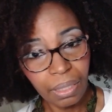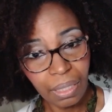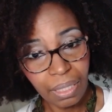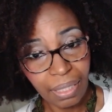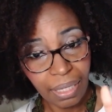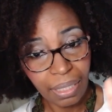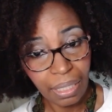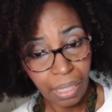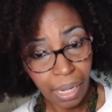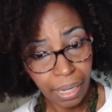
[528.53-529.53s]
things I
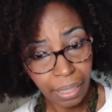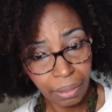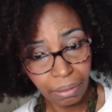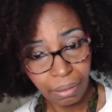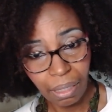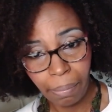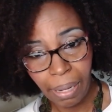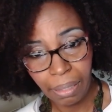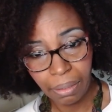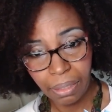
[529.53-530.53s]
didn't like
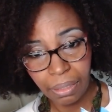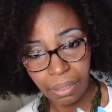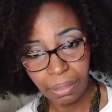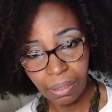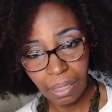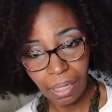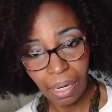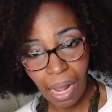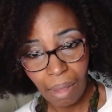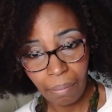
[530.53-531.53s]
about this,
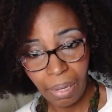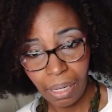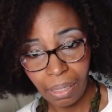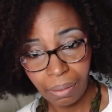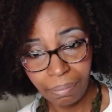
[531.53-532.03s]
and I mean it.